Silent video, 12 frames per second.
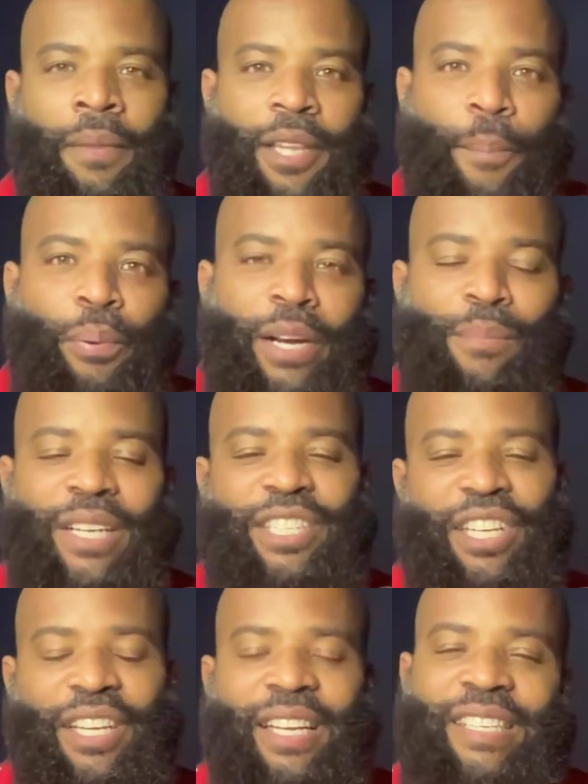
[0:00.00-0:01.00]
they're pretty much
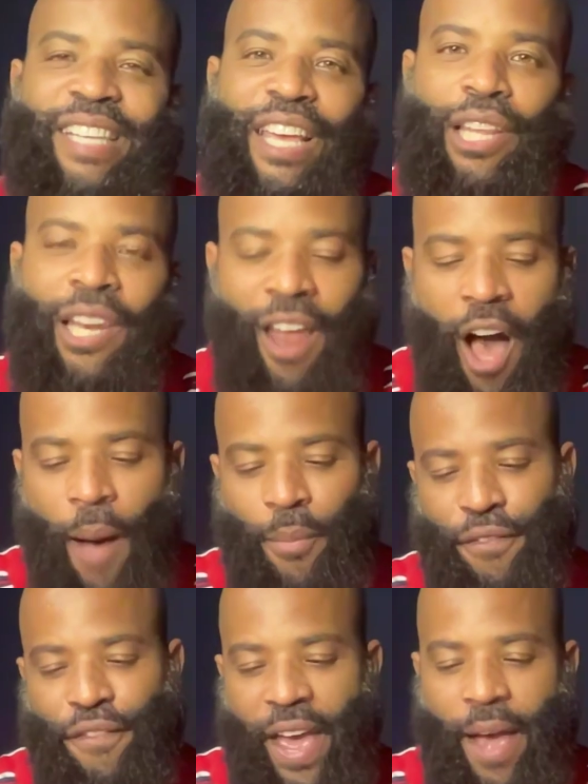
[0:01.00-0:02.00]
in the, let's say, the
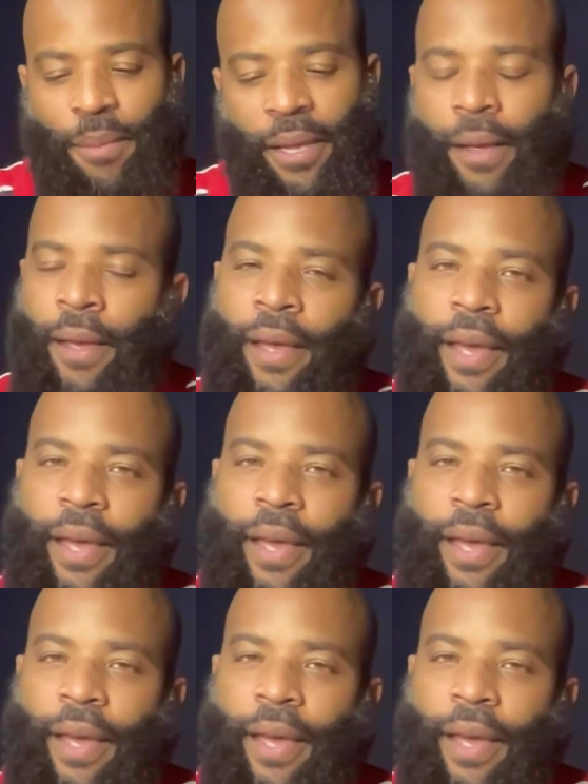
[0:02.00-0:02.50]
llama family.